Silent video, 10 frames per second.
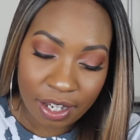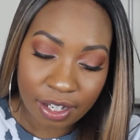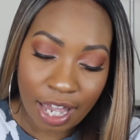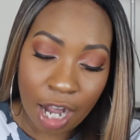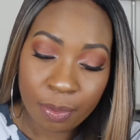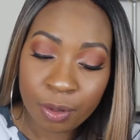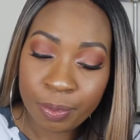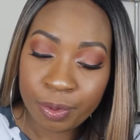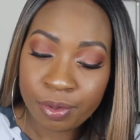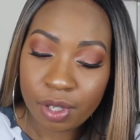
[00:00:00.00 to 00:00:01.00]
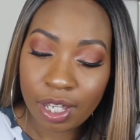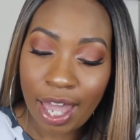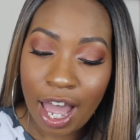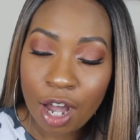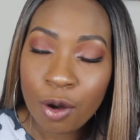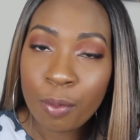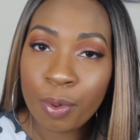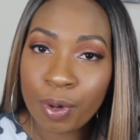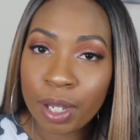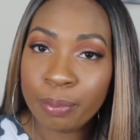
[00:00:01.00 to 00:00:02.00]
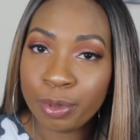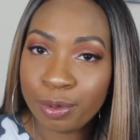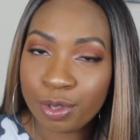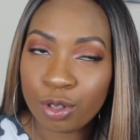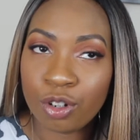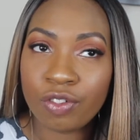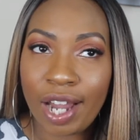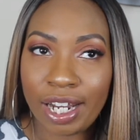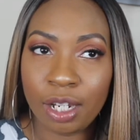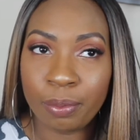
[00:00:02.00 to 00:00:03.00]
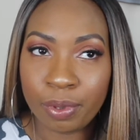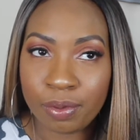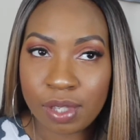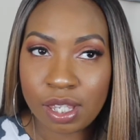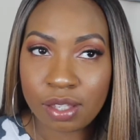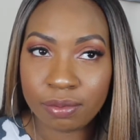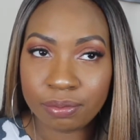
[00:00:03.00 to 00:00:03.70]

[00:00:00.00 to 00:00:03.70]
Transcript: Cowboy boots or riding boots?